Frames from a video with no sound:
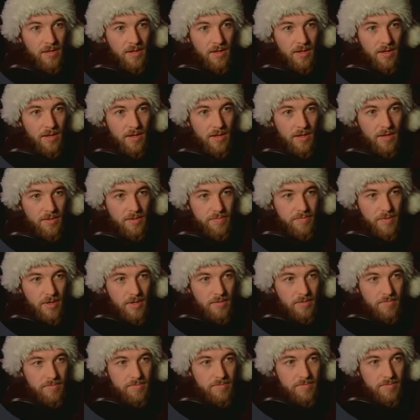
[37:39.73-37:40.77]
Yeah,
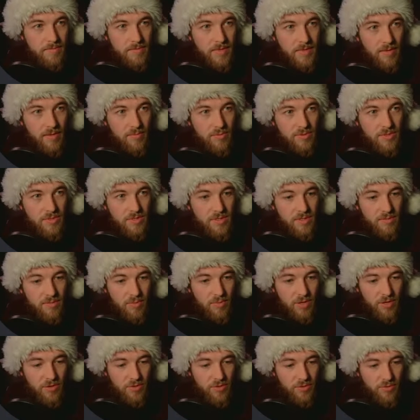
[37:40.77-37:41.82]
that was
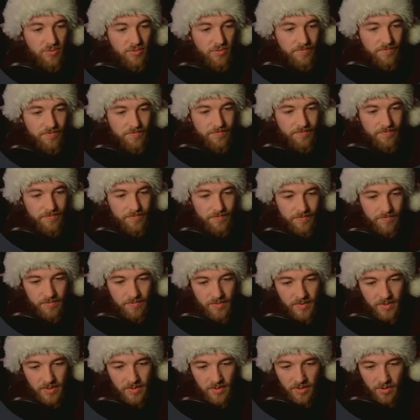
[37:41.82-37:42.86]
part 2.
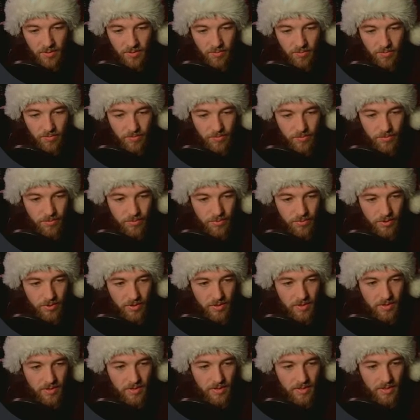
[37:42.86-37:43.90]

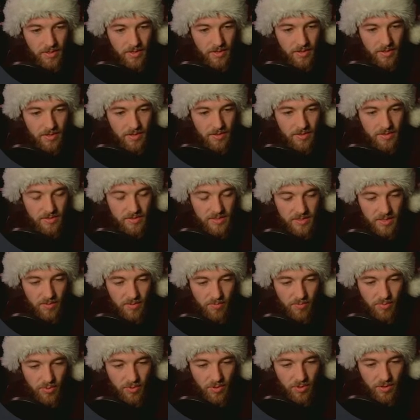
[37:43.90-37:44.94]
Pretty
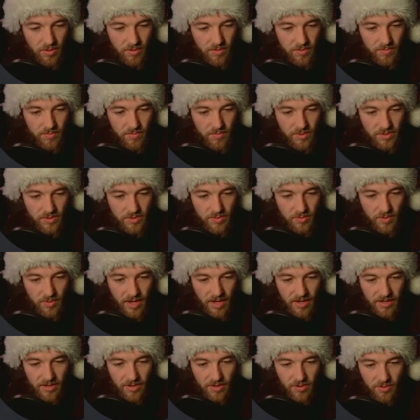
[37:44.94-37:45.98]
simple once we
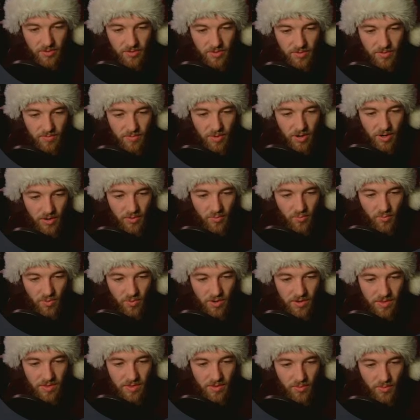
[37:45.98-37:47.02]
had coded part
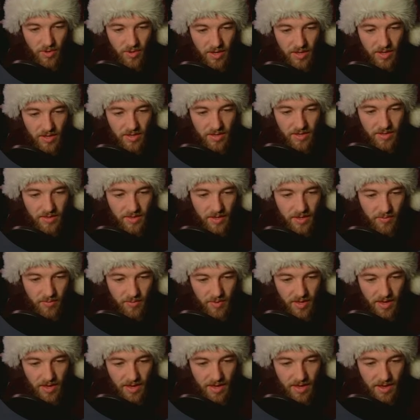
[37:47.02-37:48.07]
1 the way that we
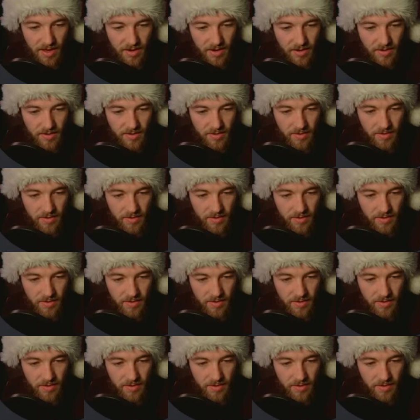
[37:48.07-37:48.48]
had.